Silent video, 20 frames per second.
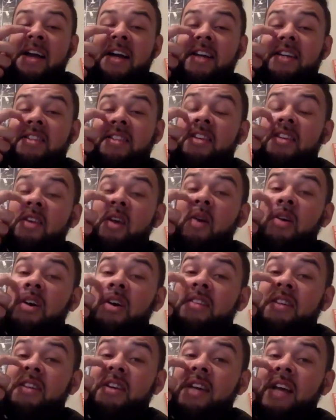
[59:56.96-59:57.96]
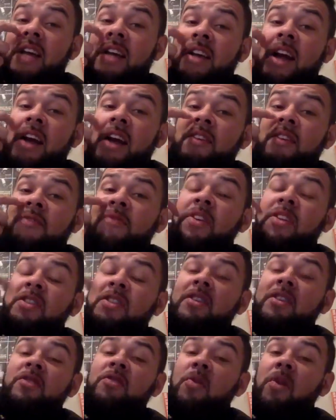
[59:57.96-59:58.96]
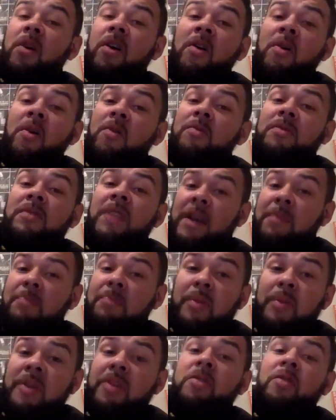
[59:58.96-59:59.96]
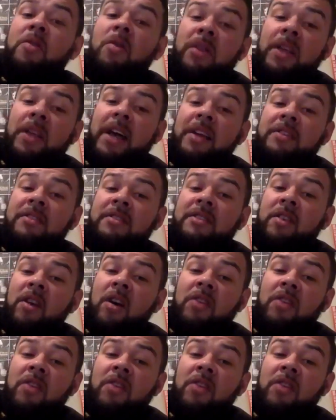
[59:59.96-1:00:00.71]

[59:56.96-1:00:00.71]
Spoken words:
Because it kind of fits into our own like political lens, and